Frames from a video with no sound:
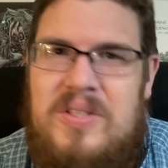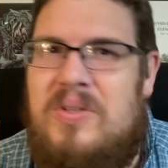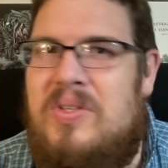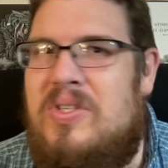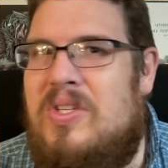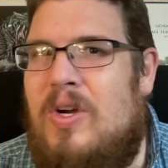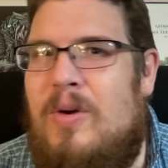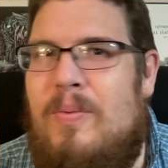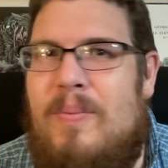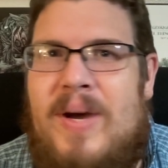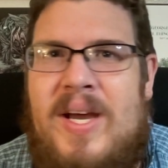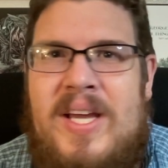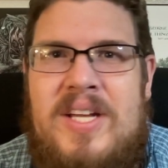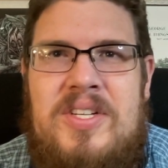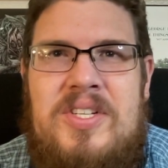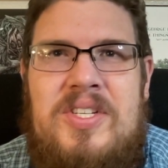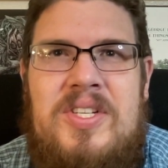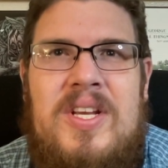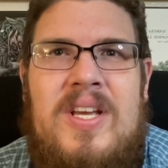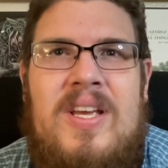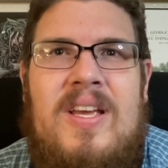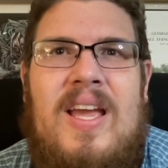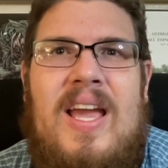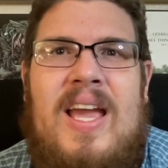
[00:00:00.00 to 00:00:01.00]
so much,
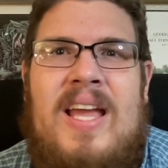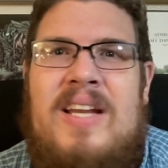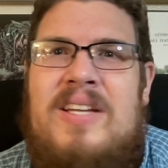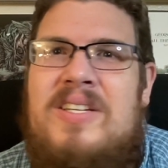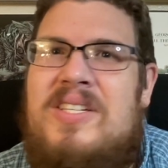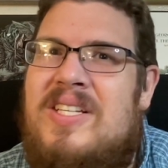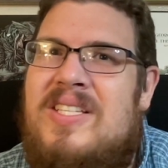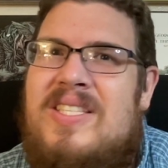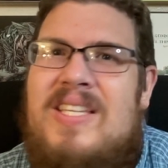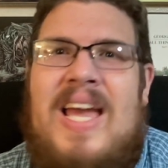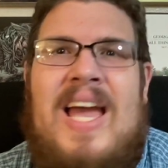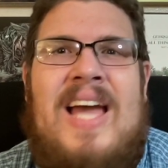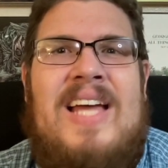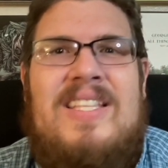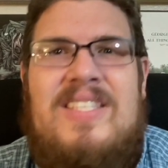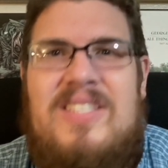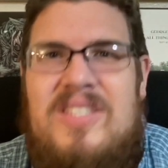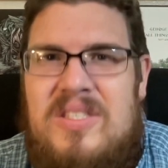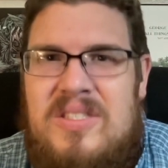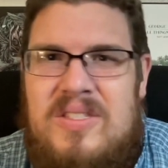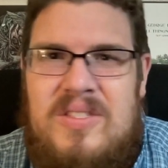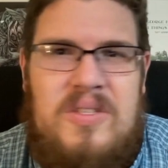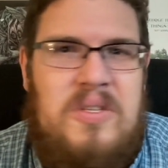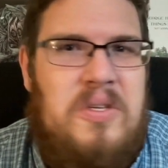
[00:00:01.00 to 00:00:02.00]
and it just
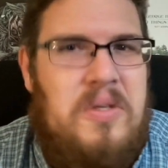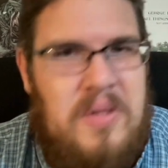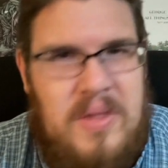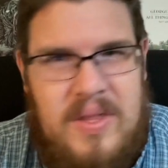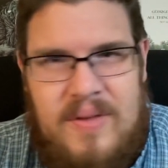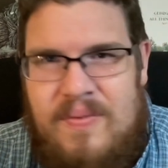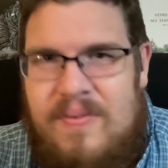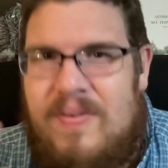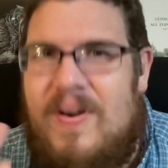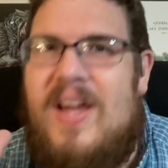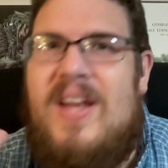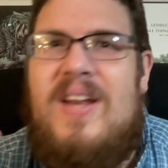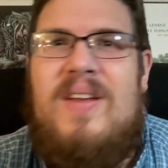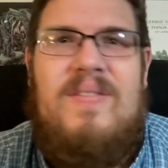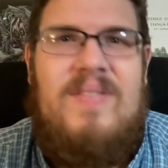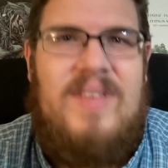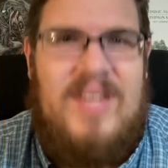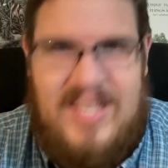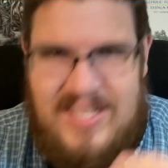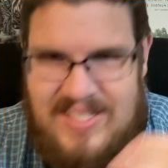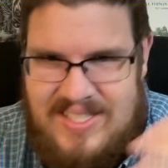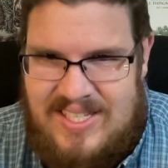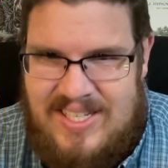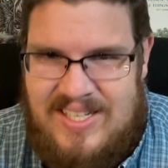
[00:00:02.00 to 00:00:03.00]
adds to the fun of
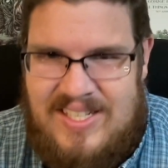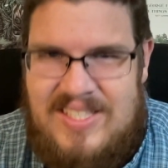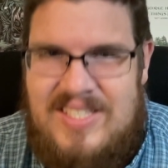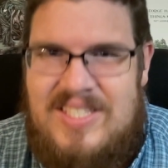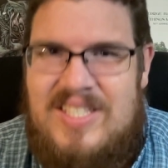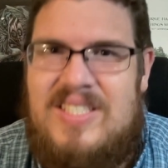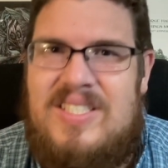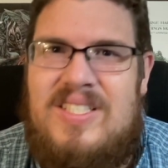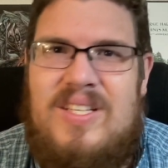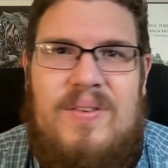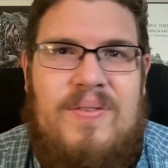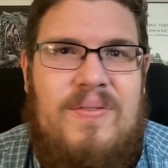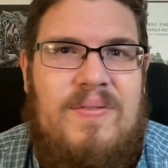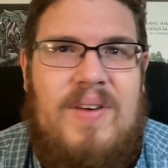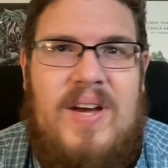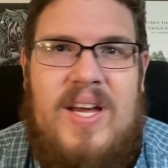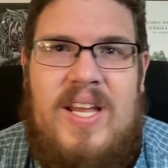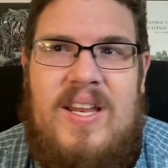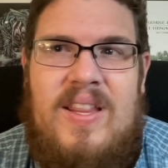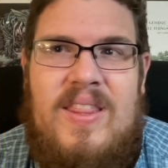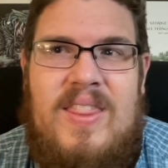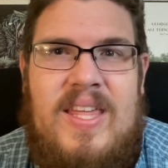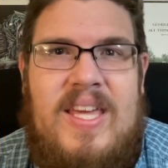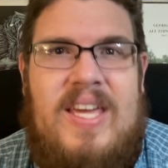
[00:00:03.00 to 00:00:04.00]
it, and it's just a
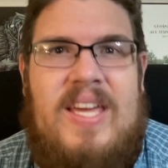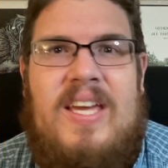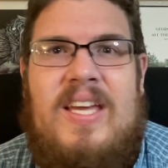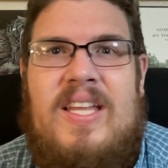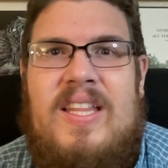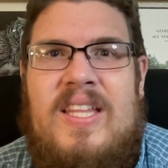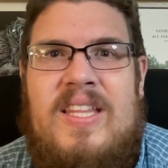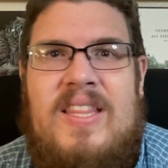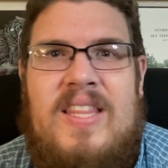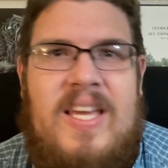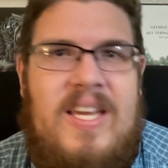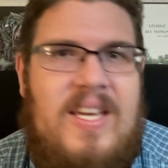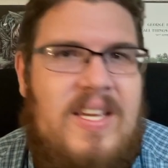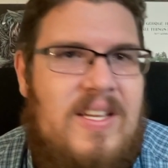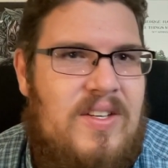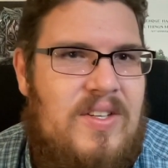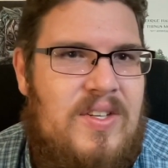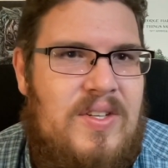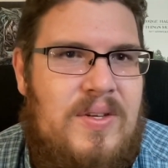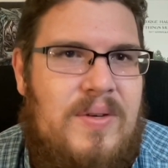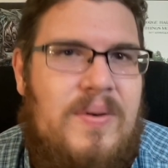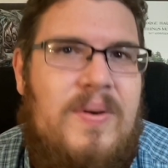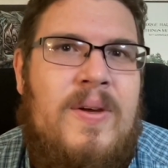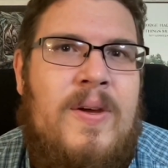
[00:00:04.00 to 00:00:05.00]
fun thing that they can
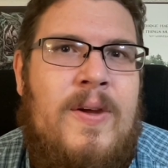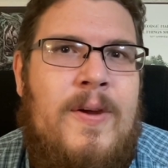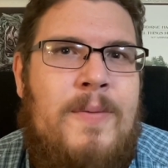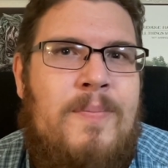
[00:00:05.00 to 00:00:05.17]
do.